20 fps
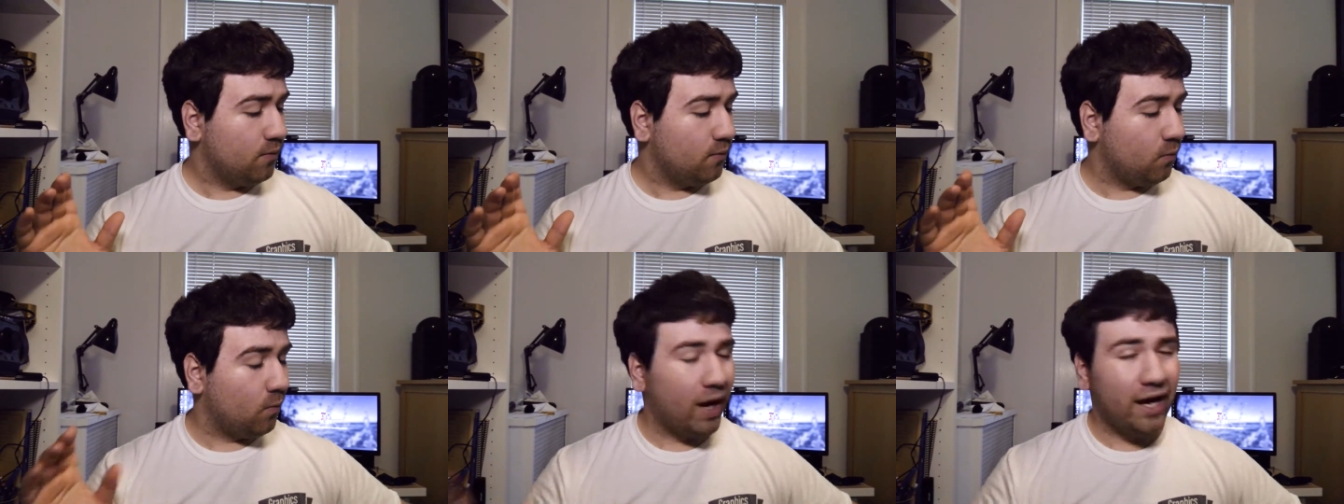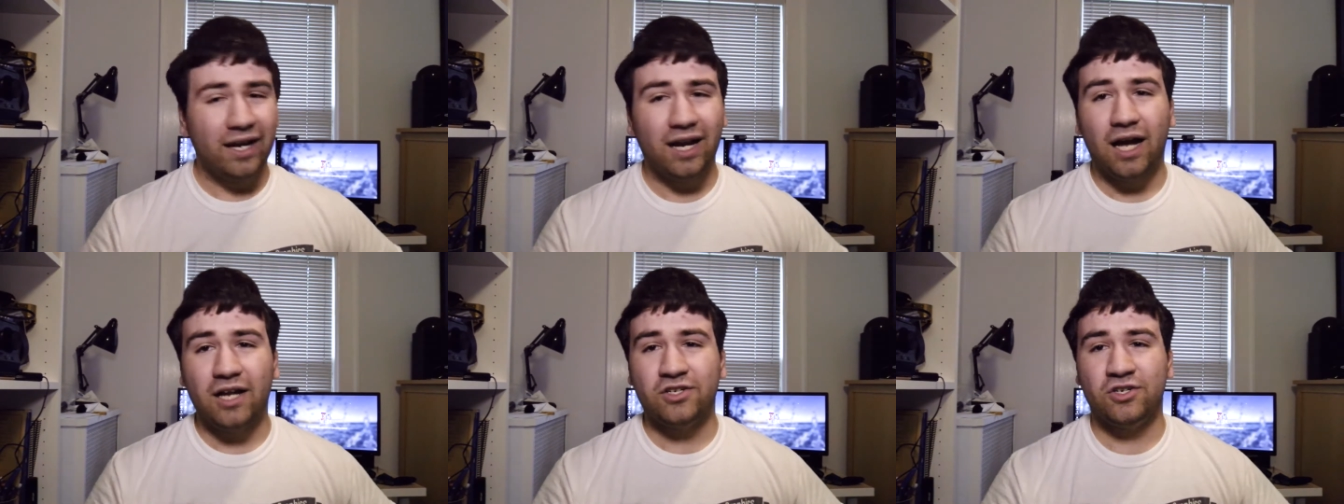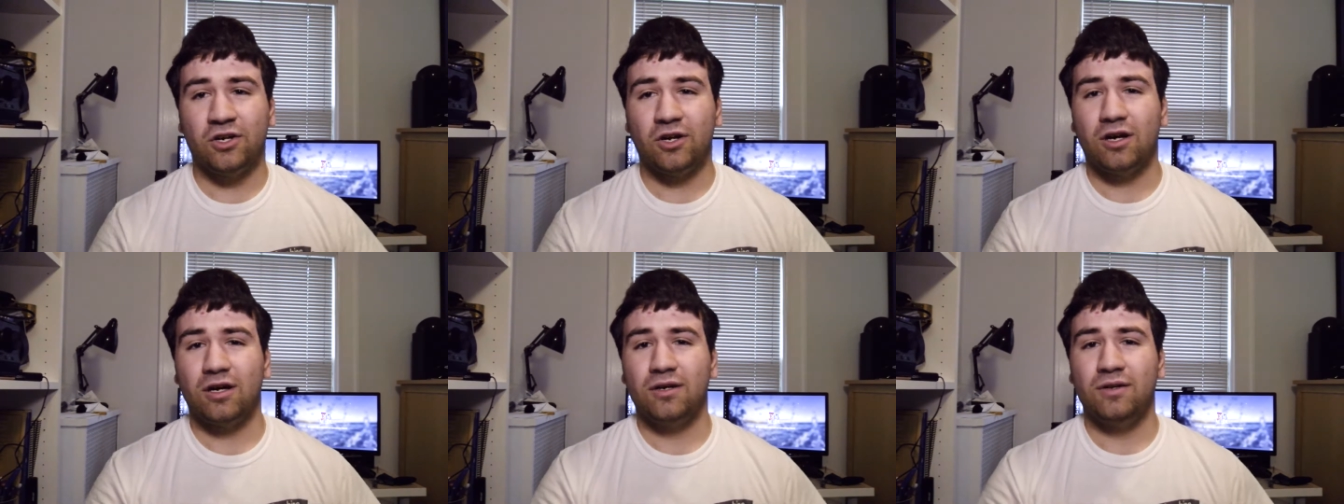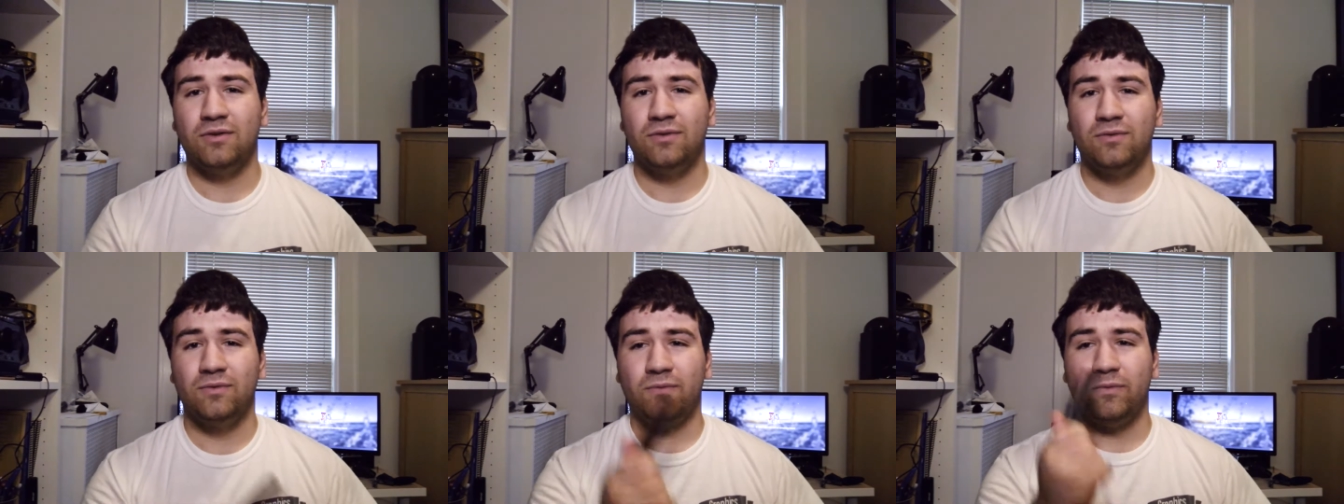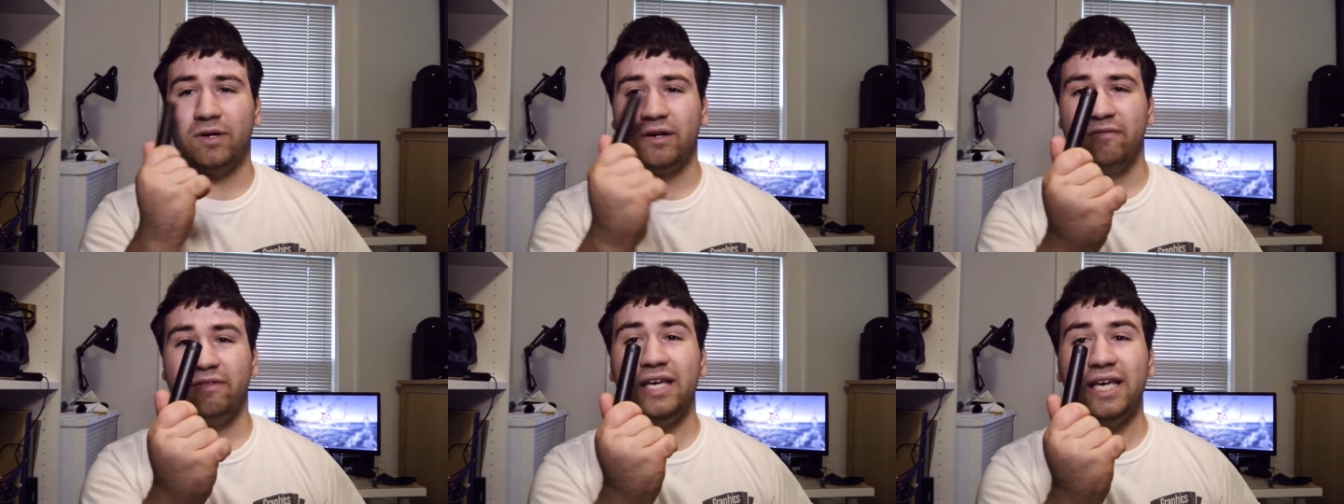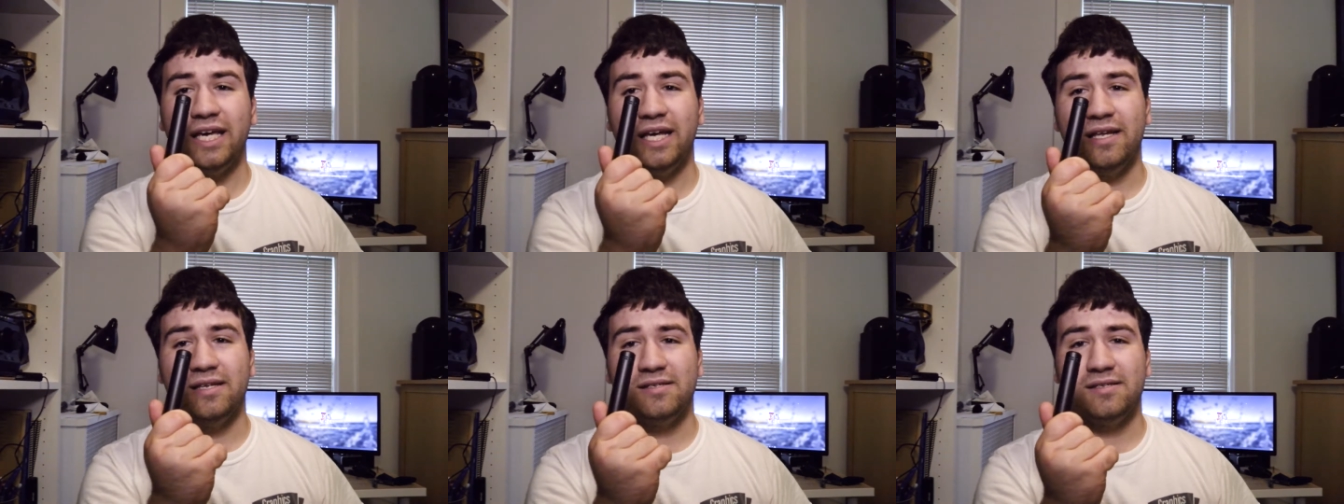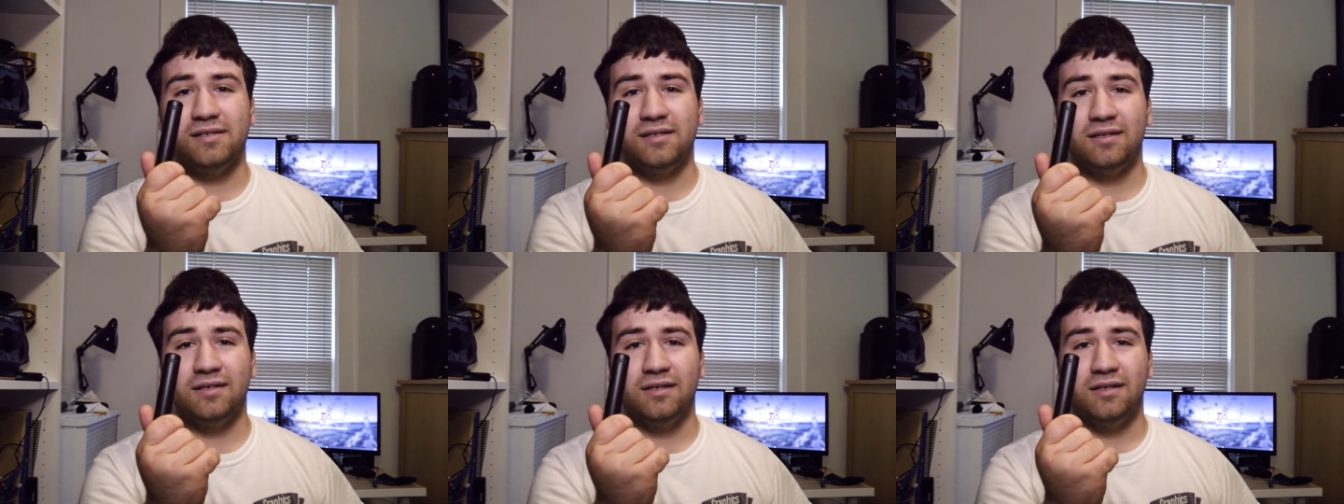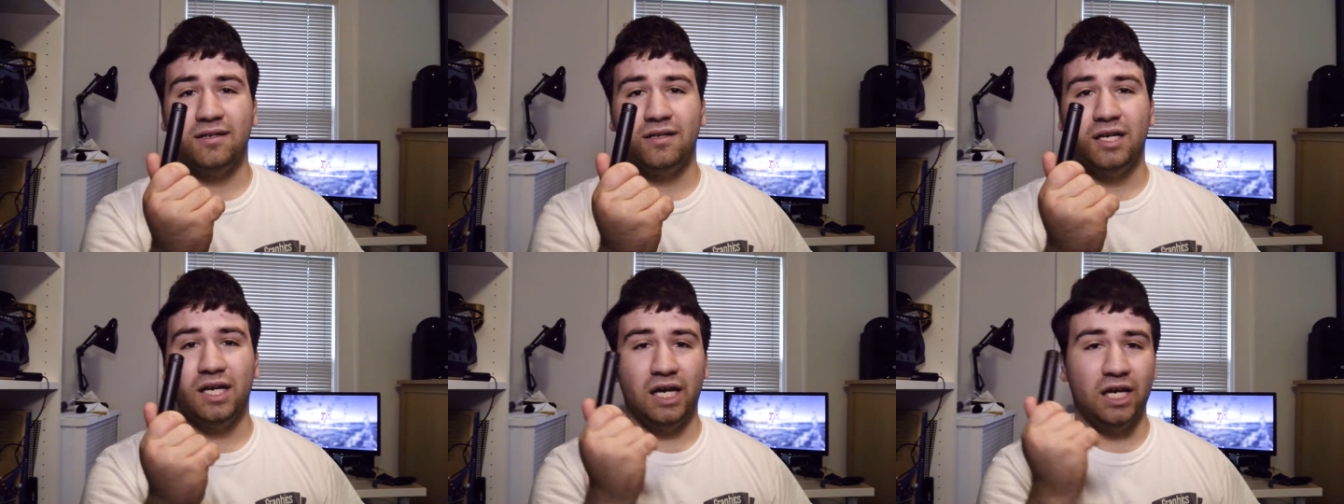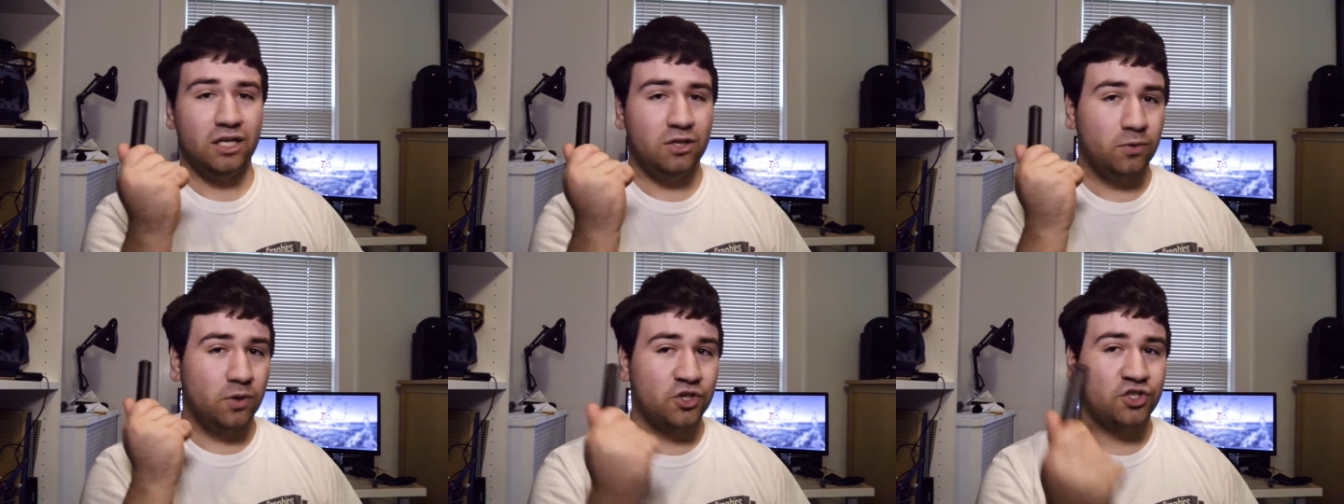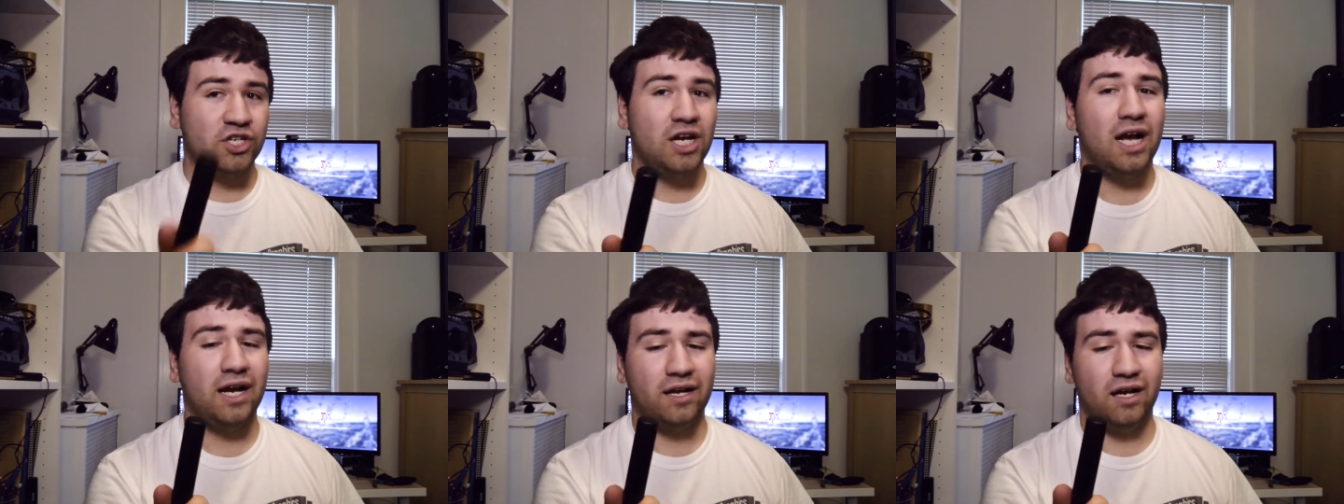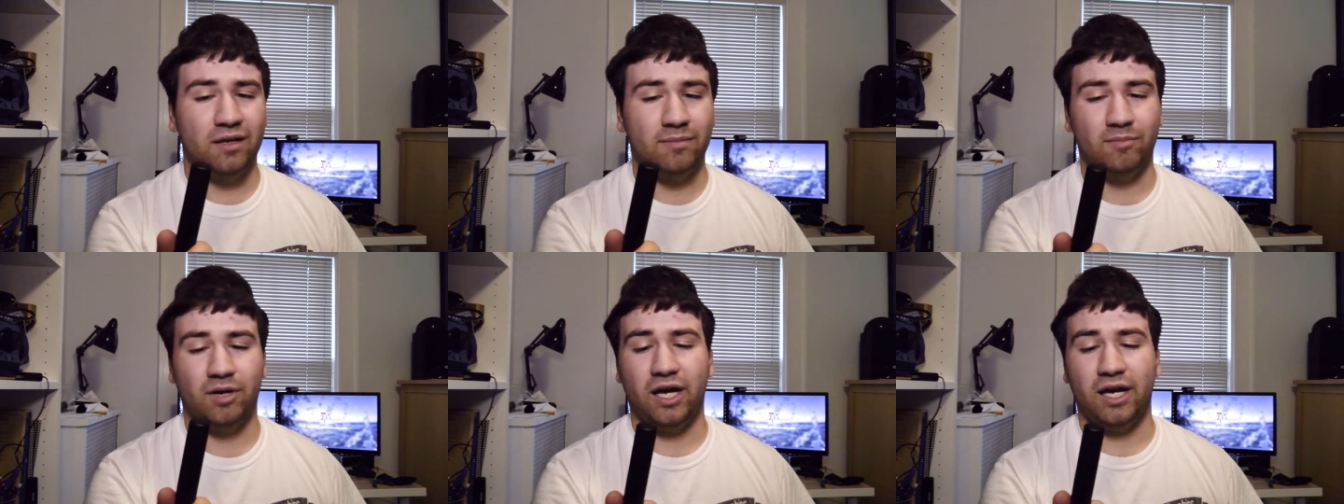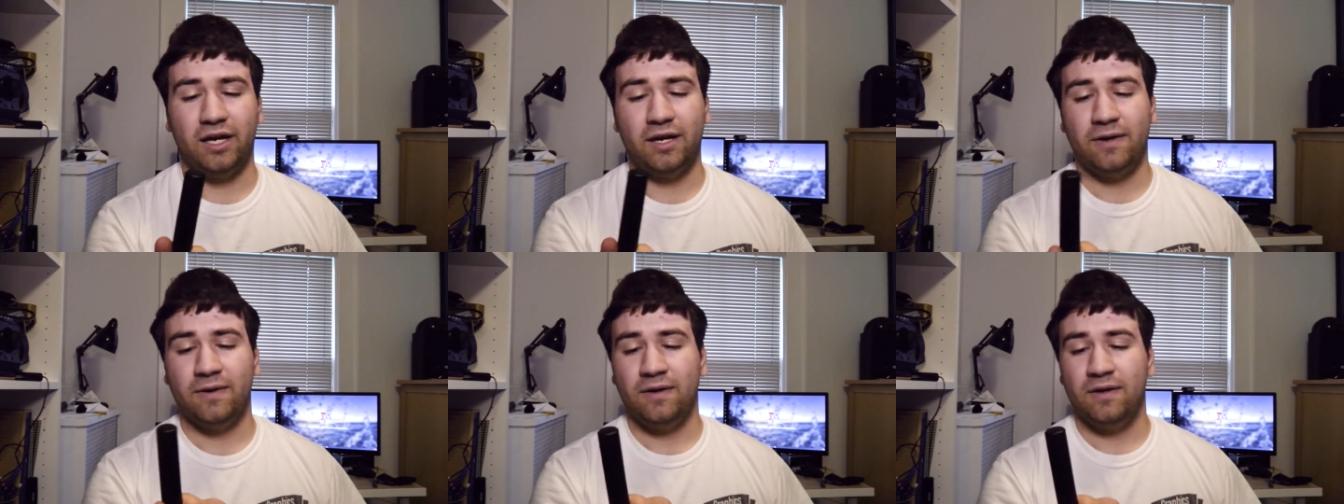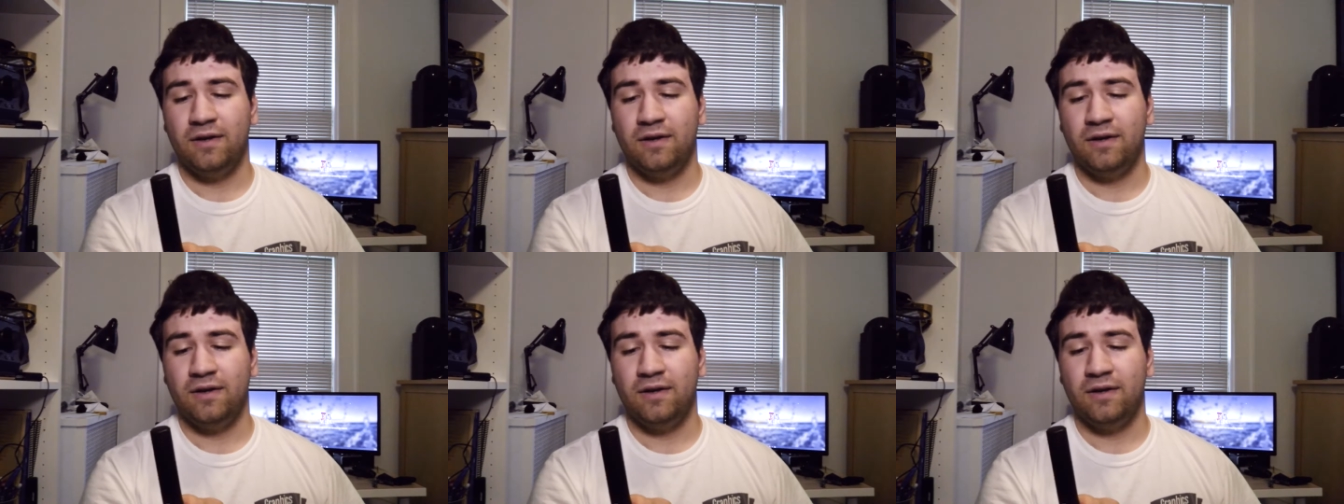why not turn one of these into a shotgun mic?